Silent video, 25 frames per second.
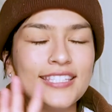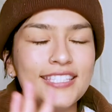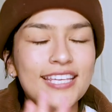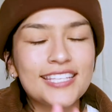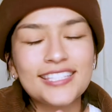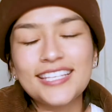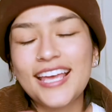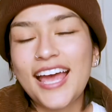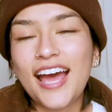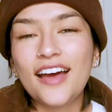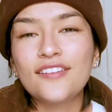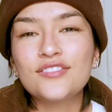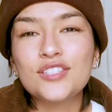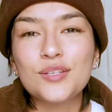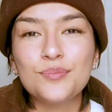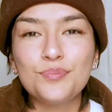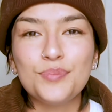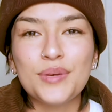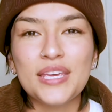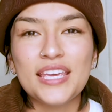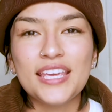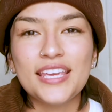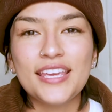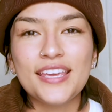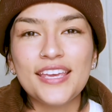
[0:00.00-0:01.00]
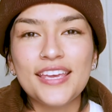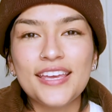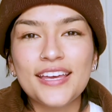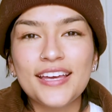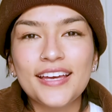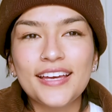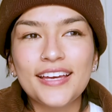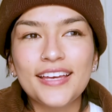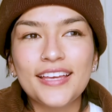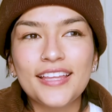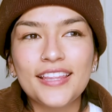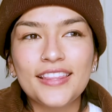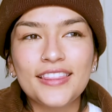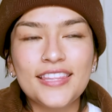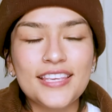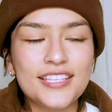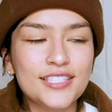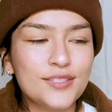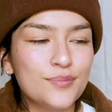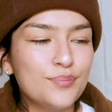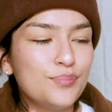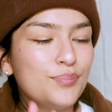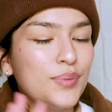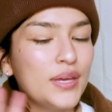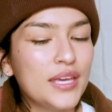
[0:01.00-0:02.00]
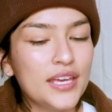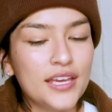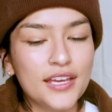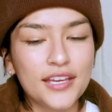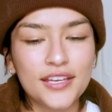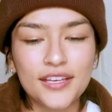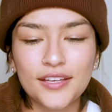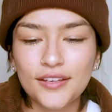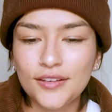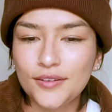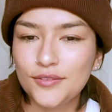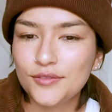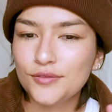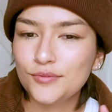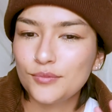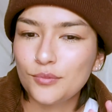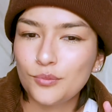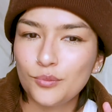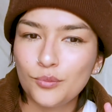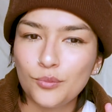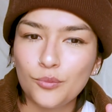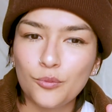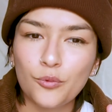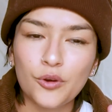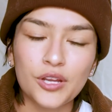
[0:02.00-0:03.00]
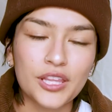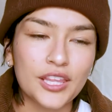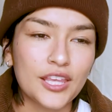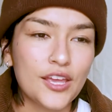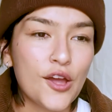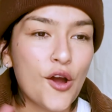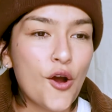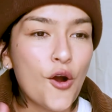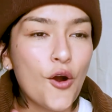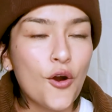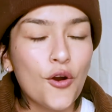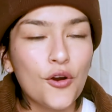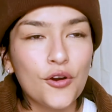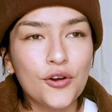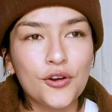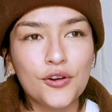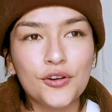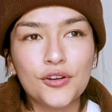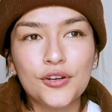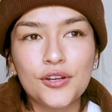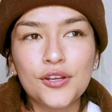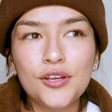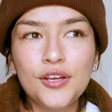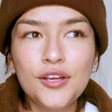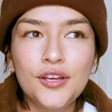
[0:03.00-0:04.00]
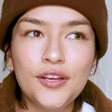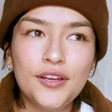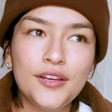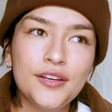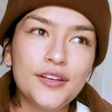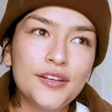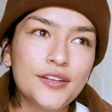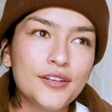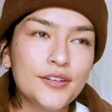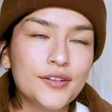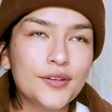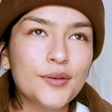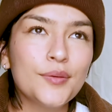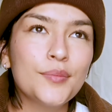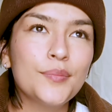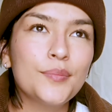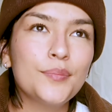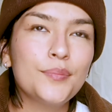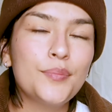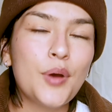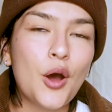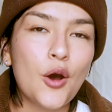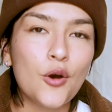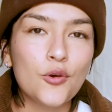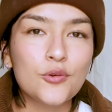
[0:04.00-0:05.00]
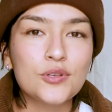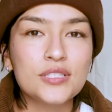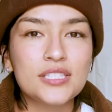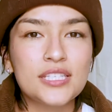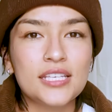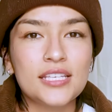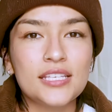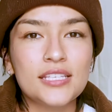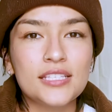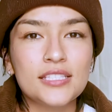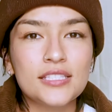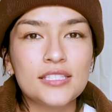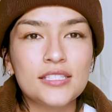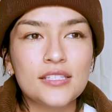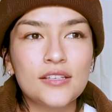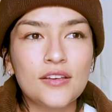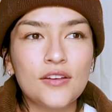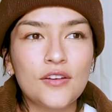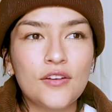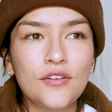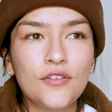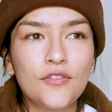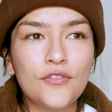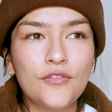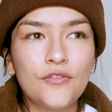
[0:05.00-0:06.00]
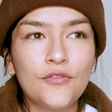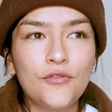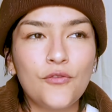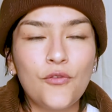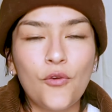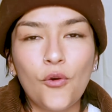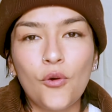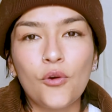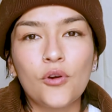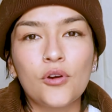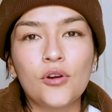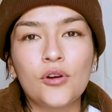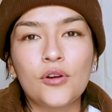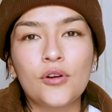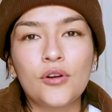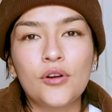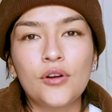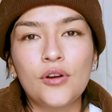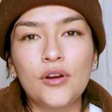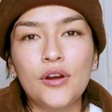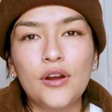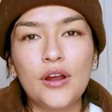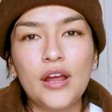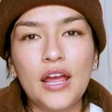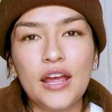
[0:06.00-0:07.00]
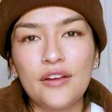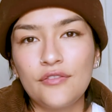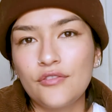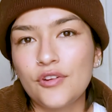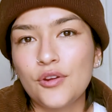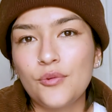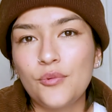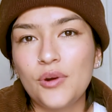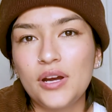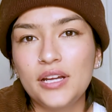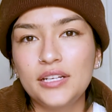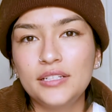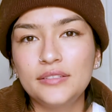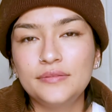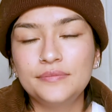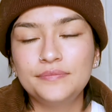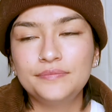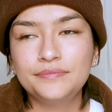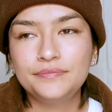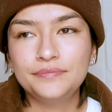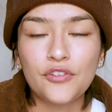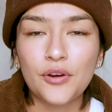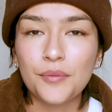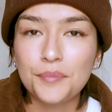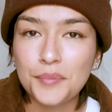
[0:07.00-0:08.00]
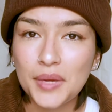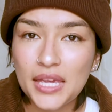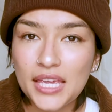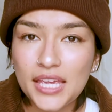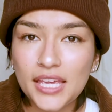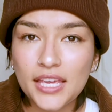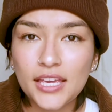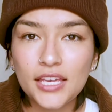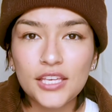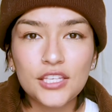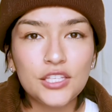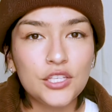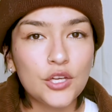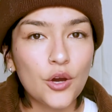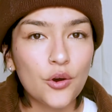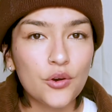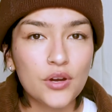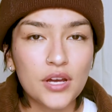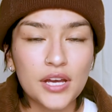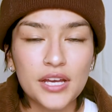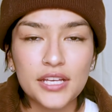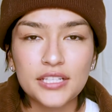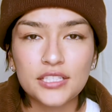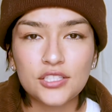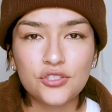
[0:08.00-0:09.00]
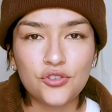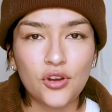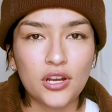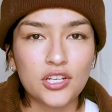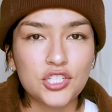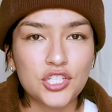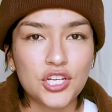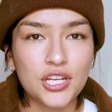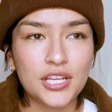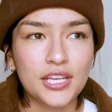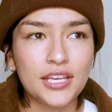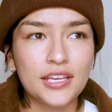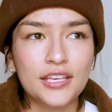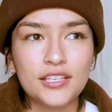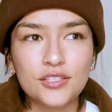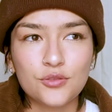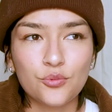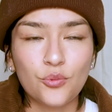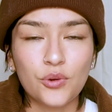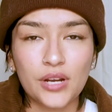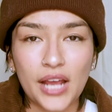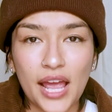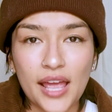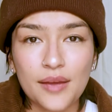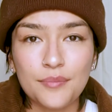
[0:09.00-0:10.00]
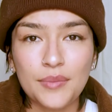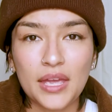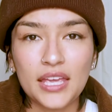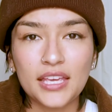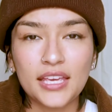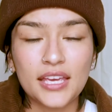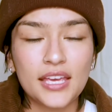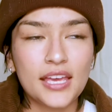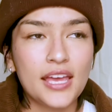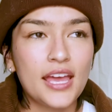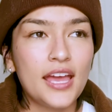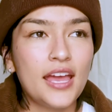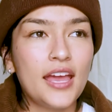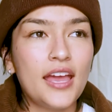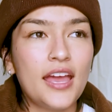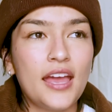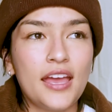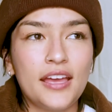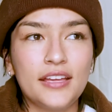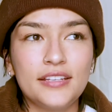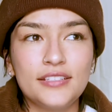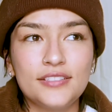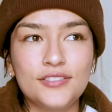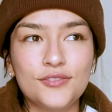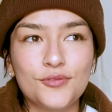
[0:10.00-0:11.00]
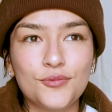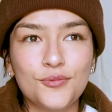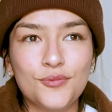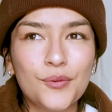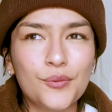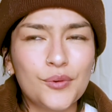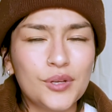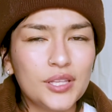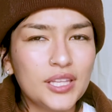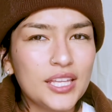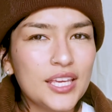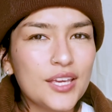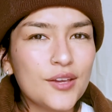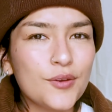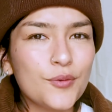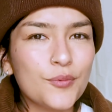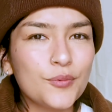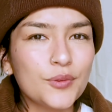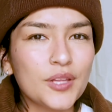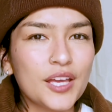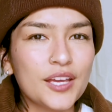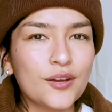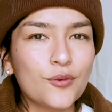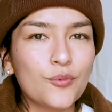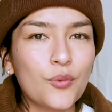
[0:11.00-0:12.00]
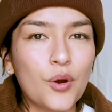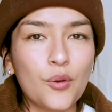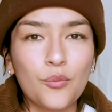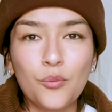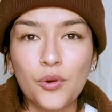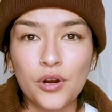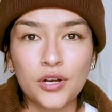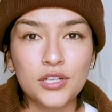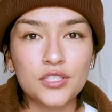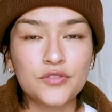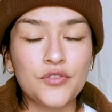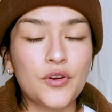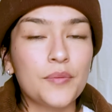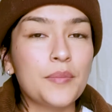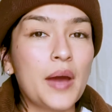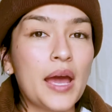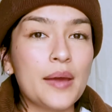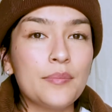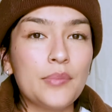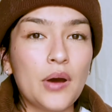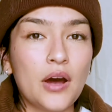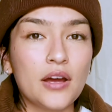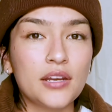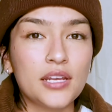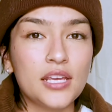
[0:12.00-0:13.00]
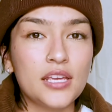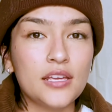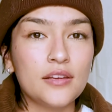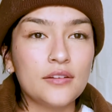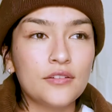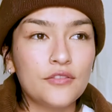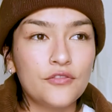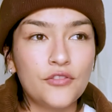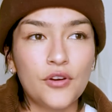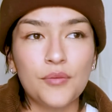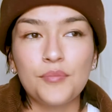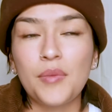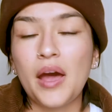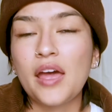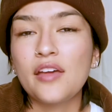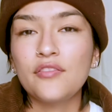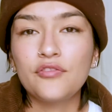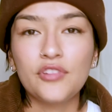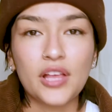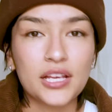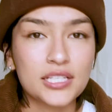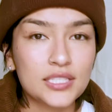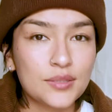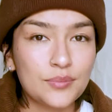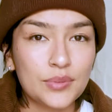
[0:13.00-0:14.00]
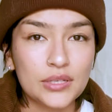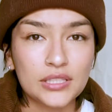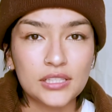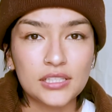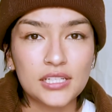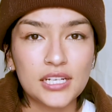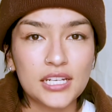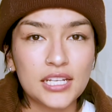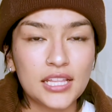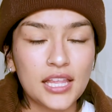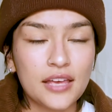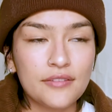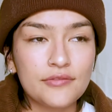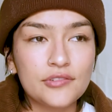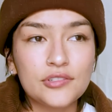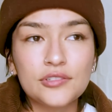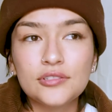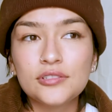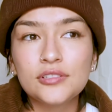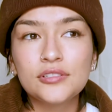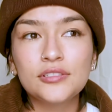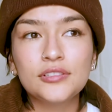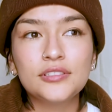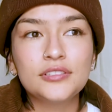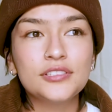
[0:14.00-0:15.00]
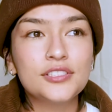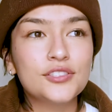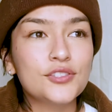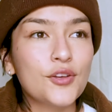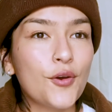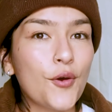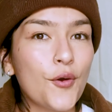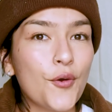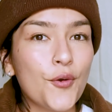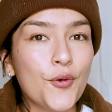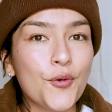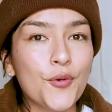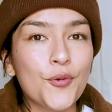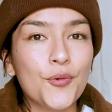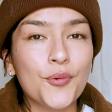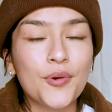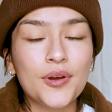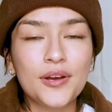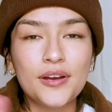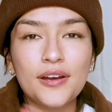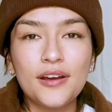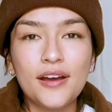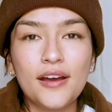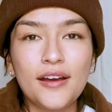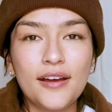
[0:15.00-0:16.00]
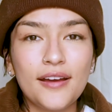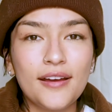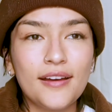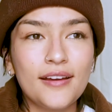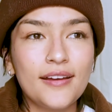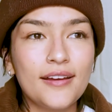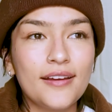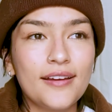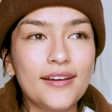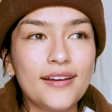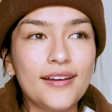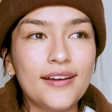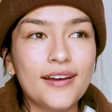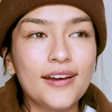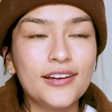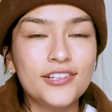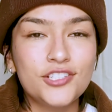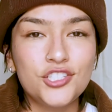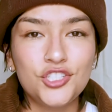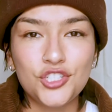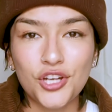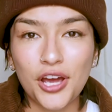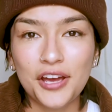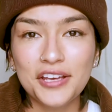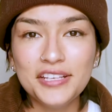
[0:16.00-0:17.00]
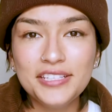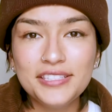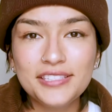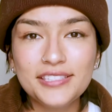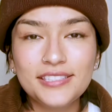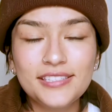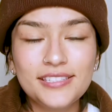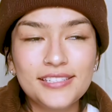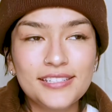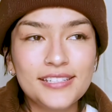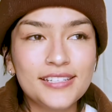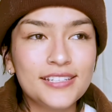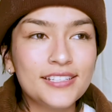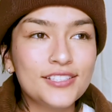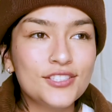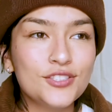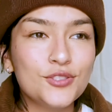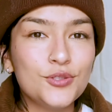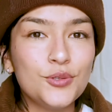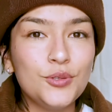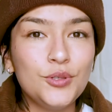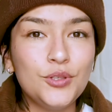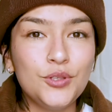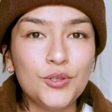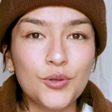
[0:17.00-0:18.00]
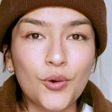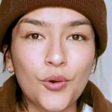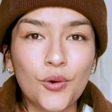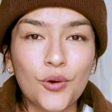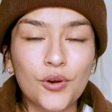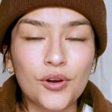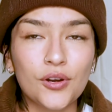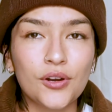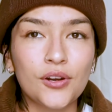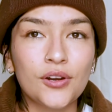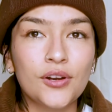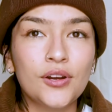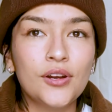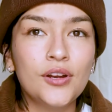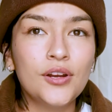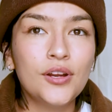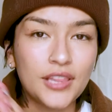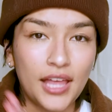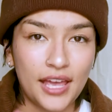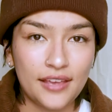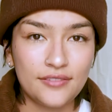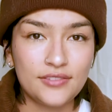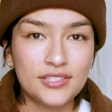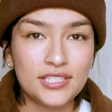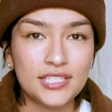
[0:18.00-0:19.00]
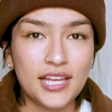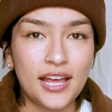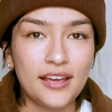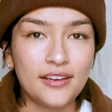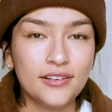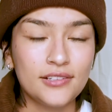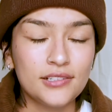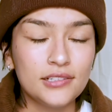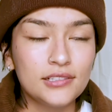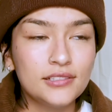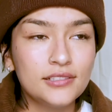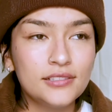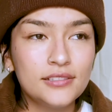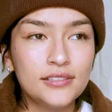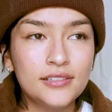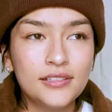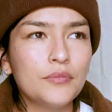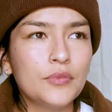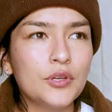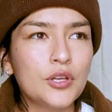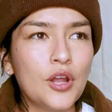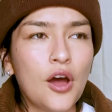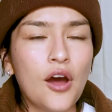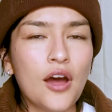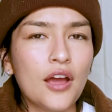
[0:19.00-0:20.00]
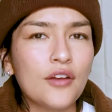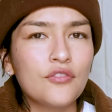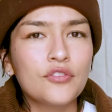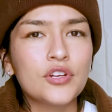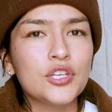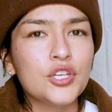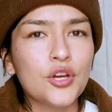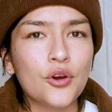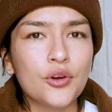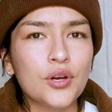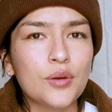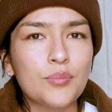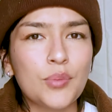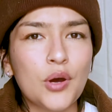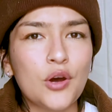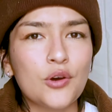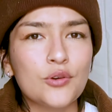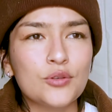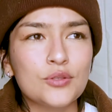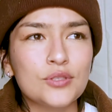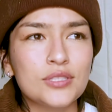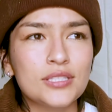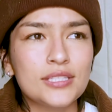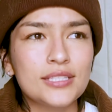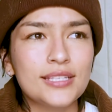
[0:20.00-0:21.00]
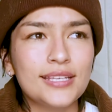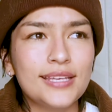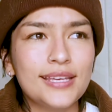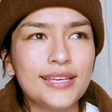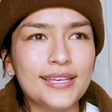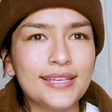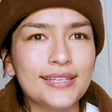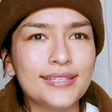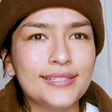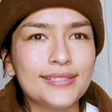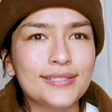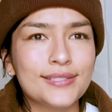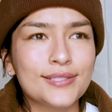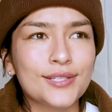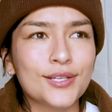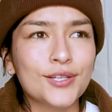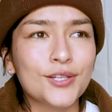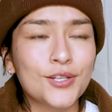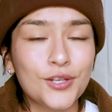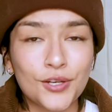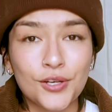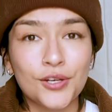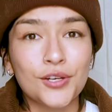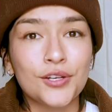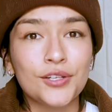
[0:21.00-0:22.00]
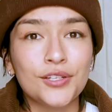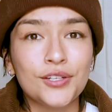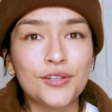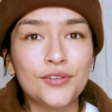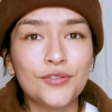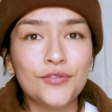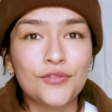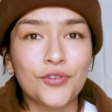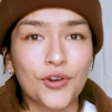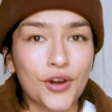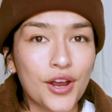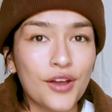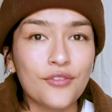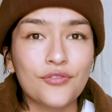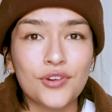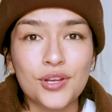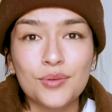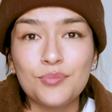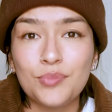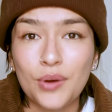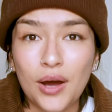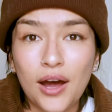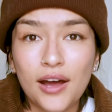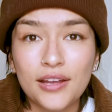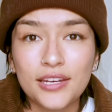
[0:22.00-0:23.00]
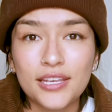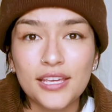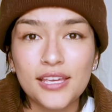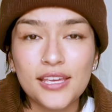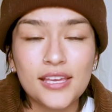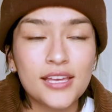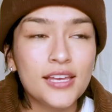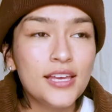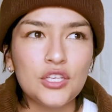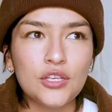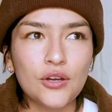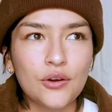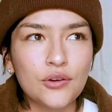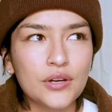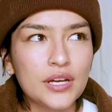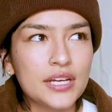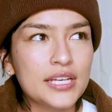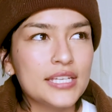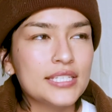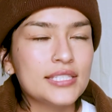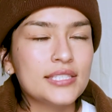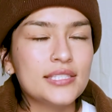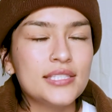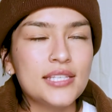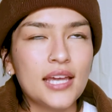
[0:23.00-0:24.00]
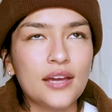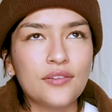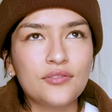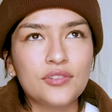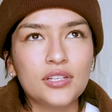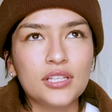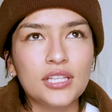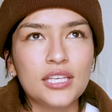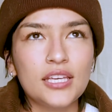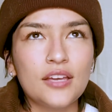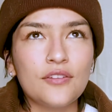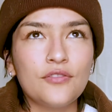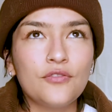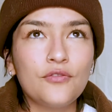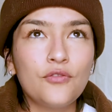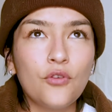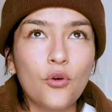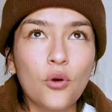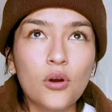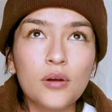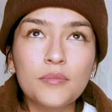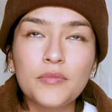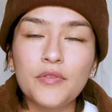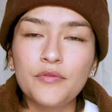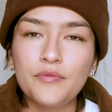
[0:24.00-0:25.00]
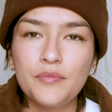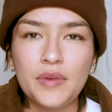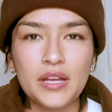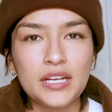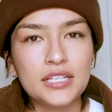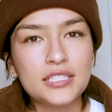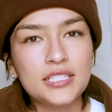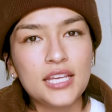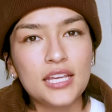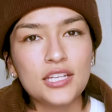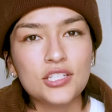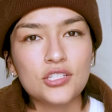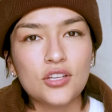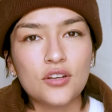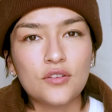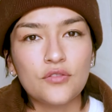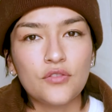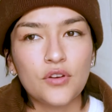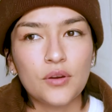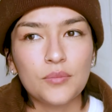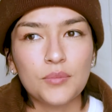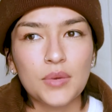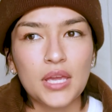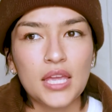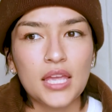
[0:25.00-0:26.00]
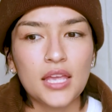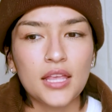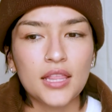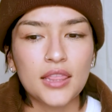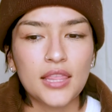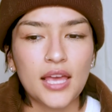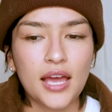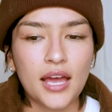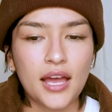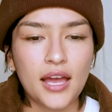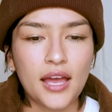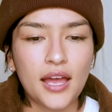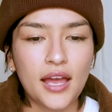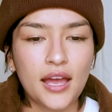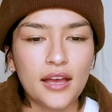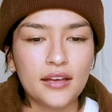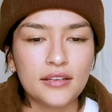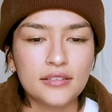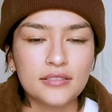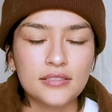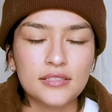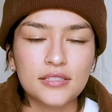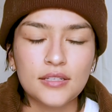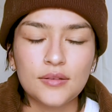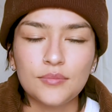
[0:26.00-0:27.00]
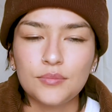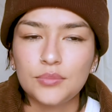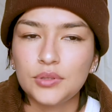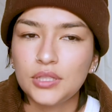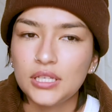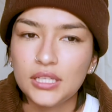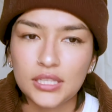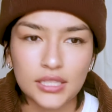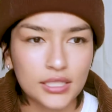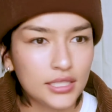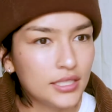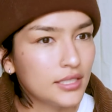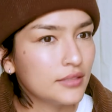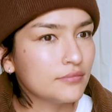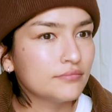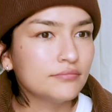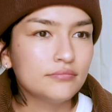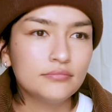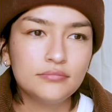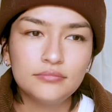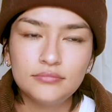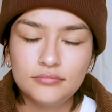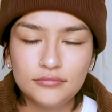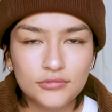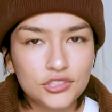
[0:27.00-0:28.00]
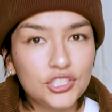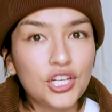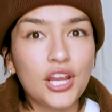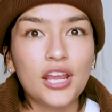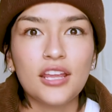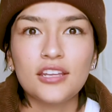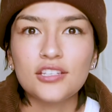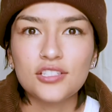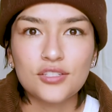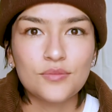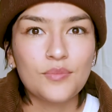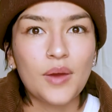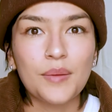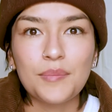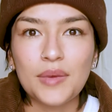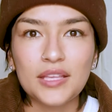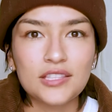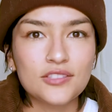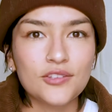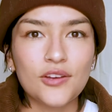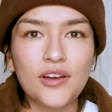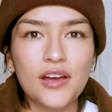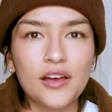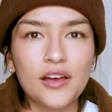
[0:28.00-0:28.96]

it doesn't have to be these big, really hard poses for everyone. For me, yoga and stretching is what I make it, and really like what works for my body, for my flexibility level. So adjust to your lifestyle, not every yoga pose is good for every body. But yoga is definitely a form of meditation for me that has completely changed my mental